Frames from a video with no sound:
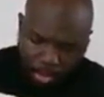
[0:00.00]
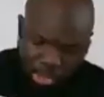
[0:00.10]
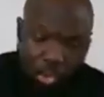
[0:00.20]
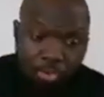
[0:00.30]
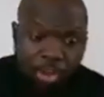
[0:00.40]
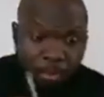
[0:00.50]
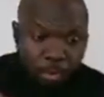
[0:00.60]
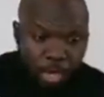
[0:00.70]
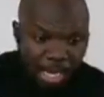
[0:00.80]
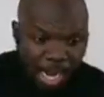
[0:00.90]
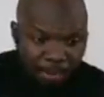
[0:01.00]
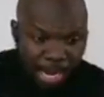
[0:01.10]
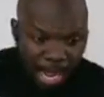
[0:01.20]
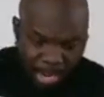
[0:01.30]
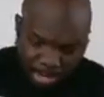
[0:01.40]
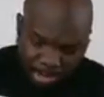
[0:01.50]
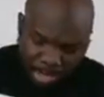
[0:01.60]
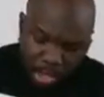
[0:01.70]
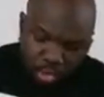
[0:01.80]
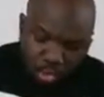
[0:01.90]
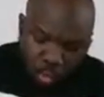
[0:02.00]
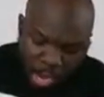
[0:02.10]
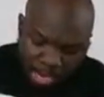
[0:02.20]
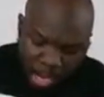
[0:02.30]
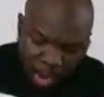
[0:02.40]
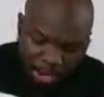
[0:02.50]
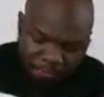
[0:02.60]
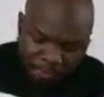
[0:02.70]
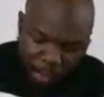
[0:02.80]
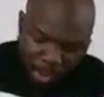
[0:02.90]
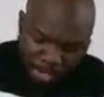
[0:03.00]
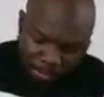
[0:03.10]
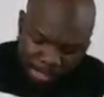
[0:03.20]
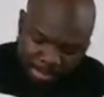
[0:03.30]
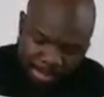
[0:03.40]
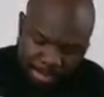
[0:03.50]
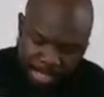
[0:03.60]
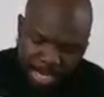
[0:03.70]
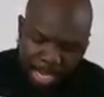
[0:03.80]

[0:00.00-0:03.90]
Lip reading: So Usha program now, it drew 1 hour 51 minutes.